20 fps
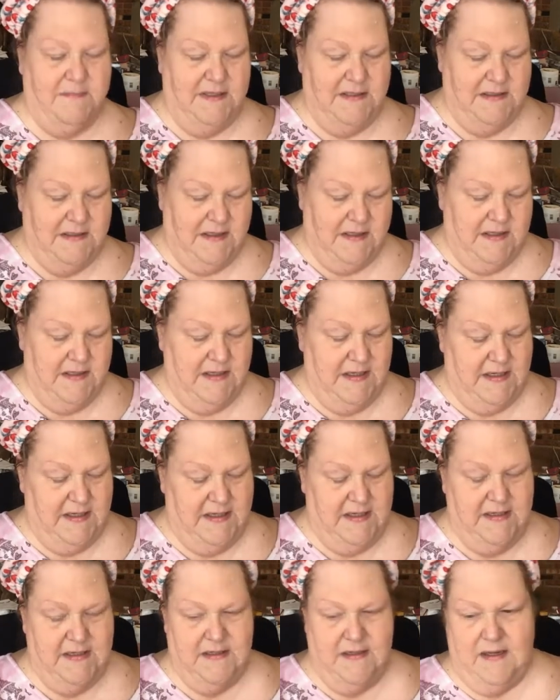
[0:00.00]
Monday
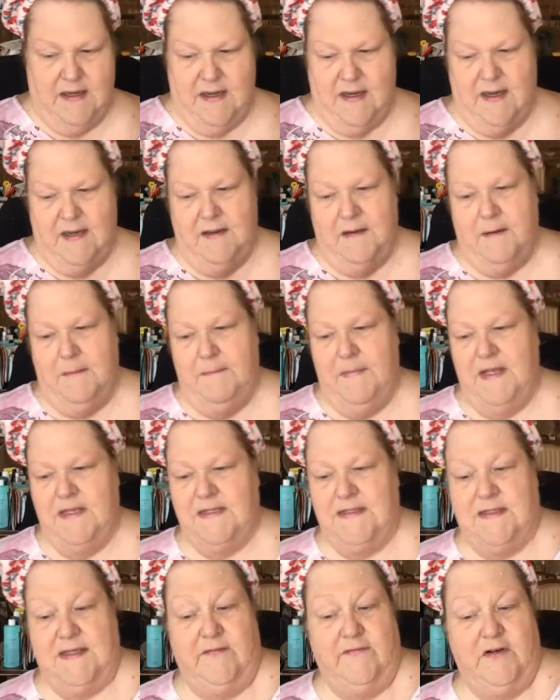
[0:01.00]
and um, at
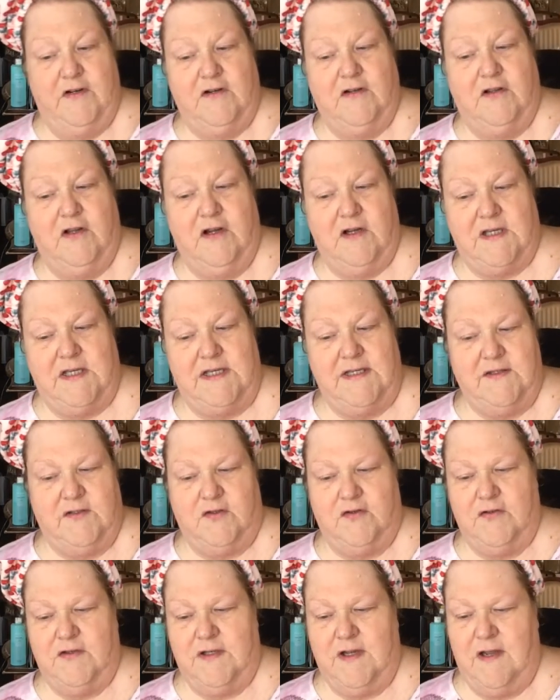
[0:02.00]
7 o'clock
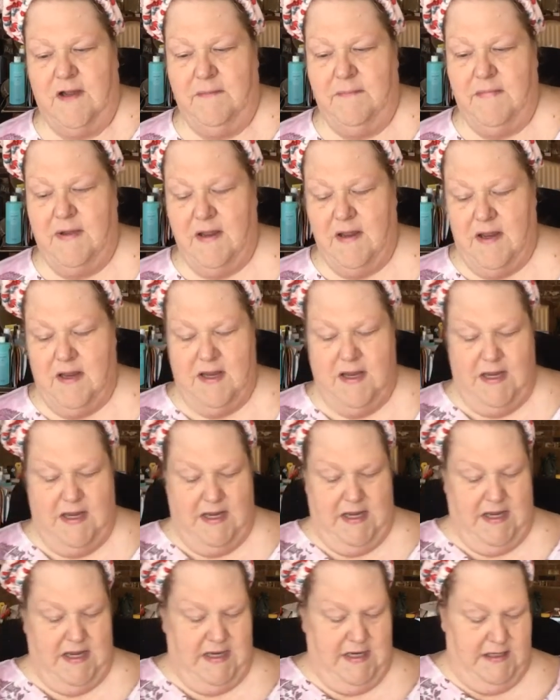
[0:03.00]
Eastern Time.
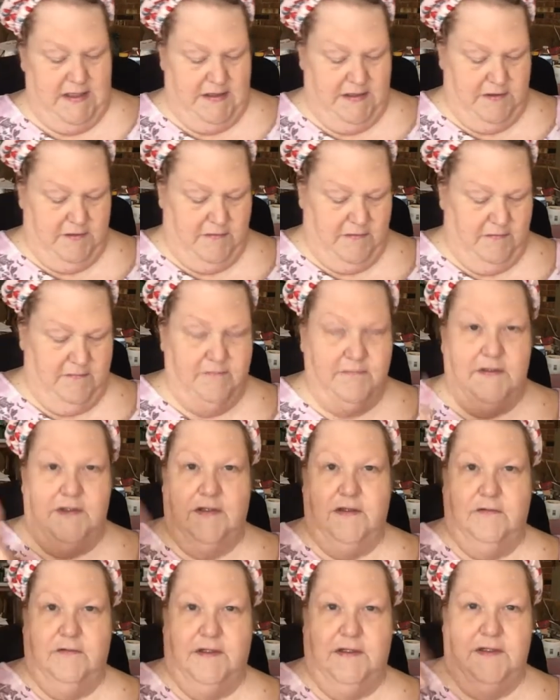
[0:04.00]
And they're, you
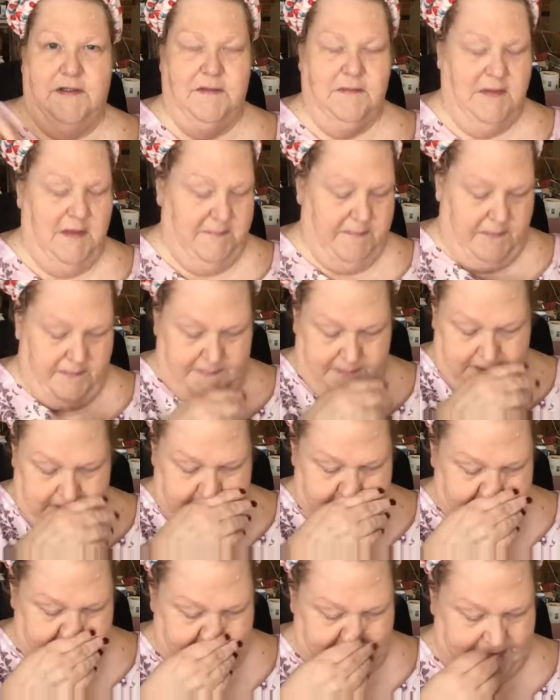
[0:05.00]
know, in the upper
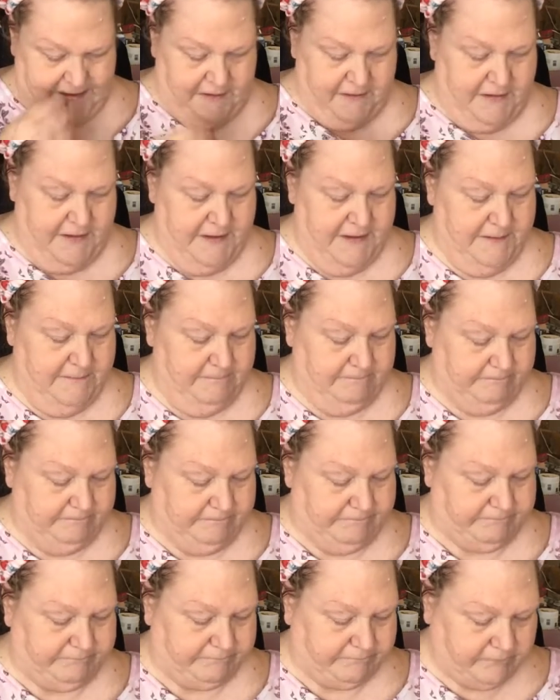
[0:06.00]
Boston area.
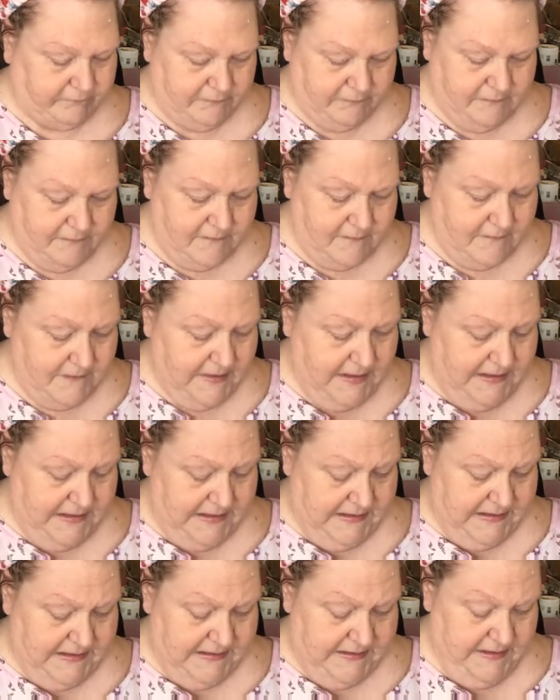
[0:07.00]

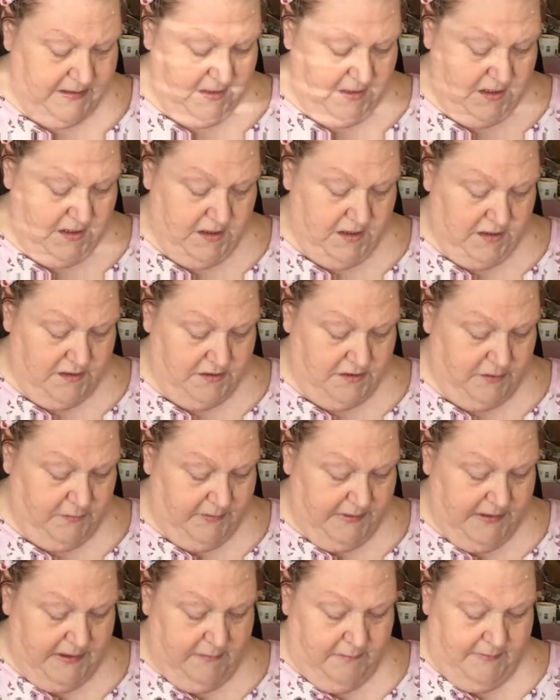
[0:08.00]
And so
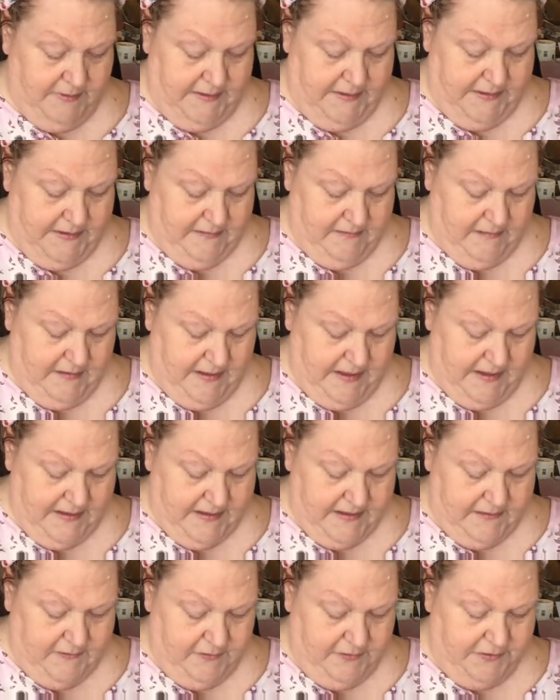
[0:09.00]
anyway, I
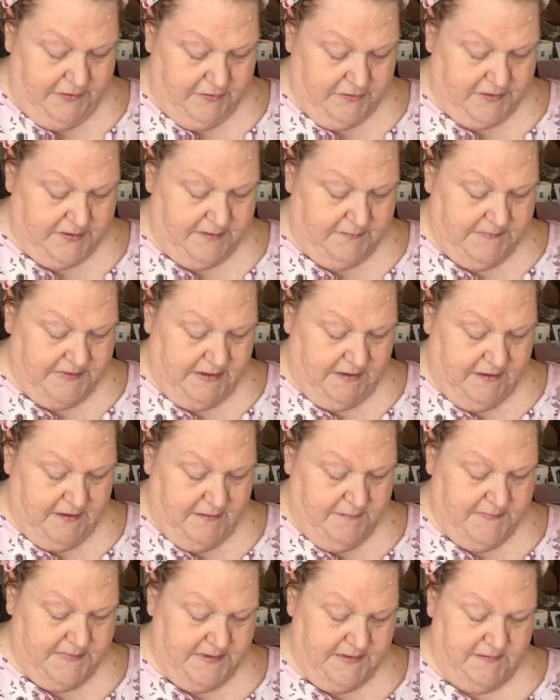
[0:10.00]
get on there
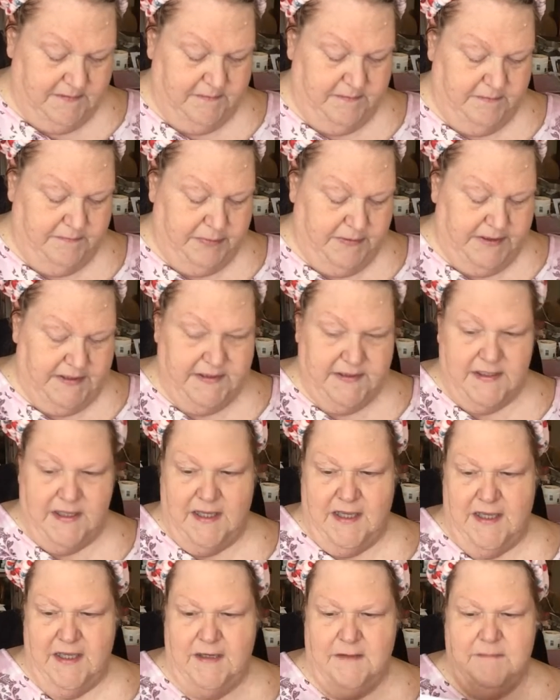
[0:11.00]
sometimes and play the
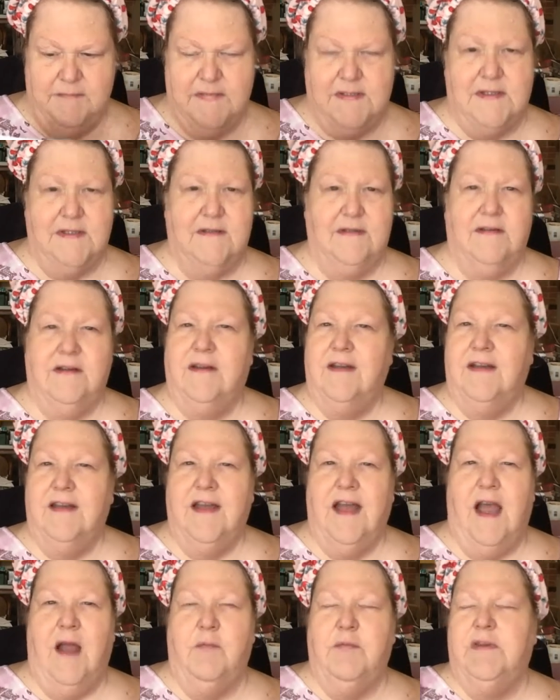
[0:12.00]
games and
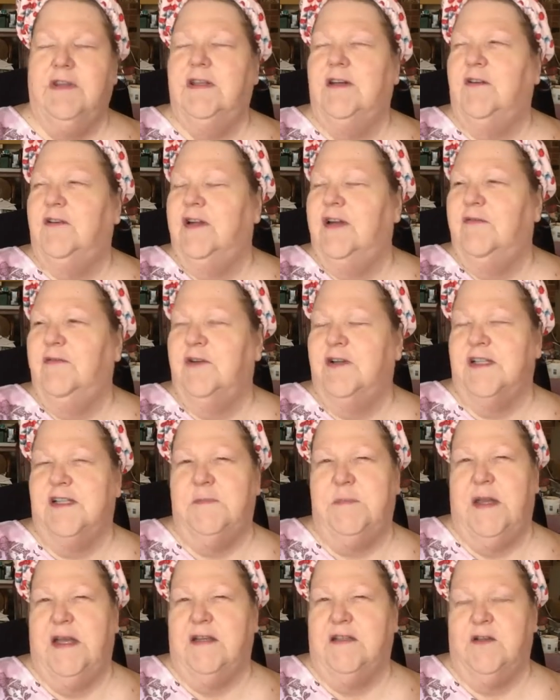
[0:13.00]
I really don't ever
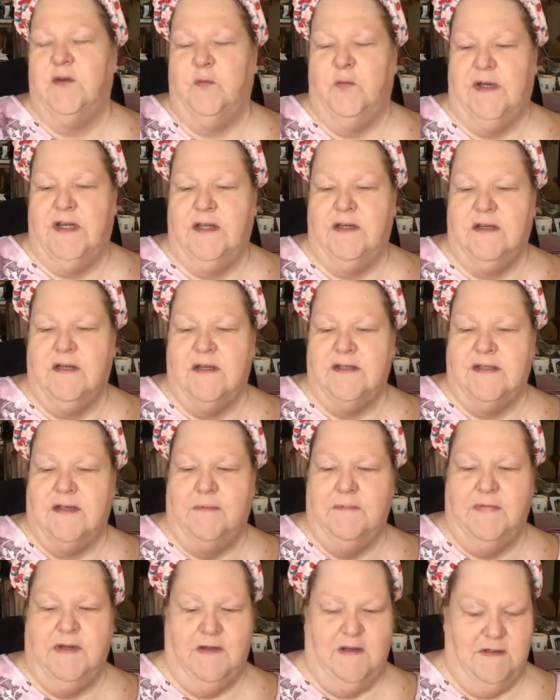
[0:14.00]
expect to win because
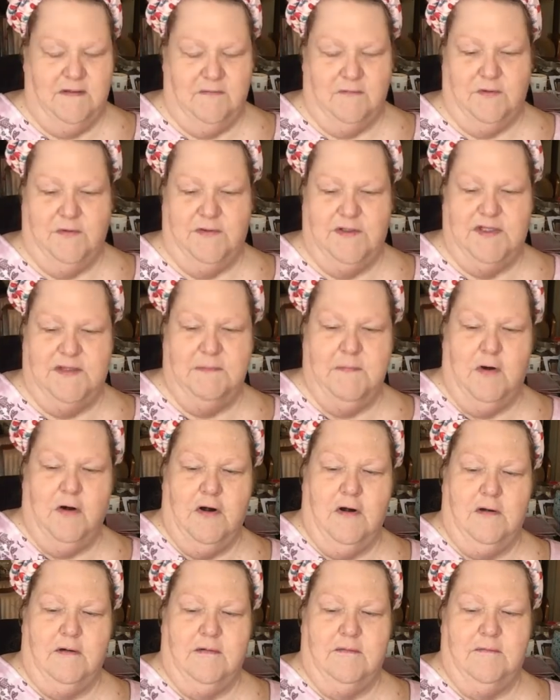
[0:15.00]
I'm not real
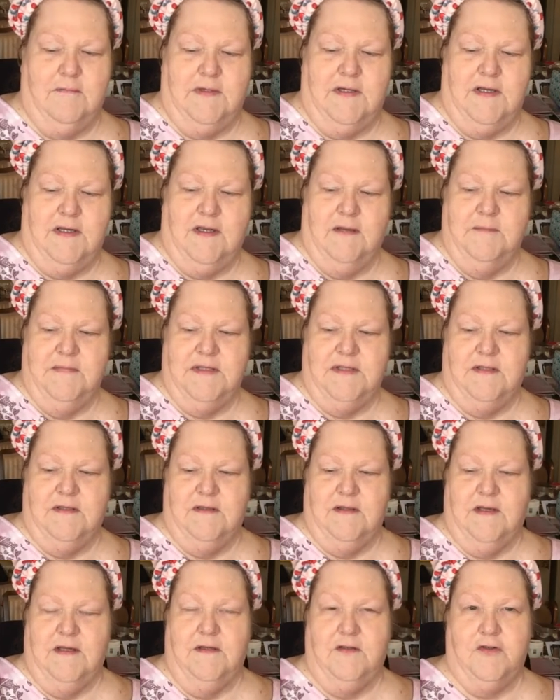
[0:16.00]
smart when it comes to
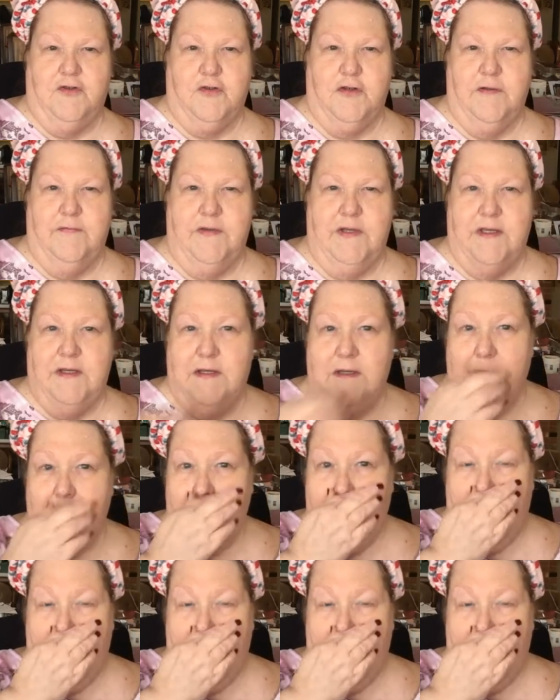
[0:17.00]
like trivia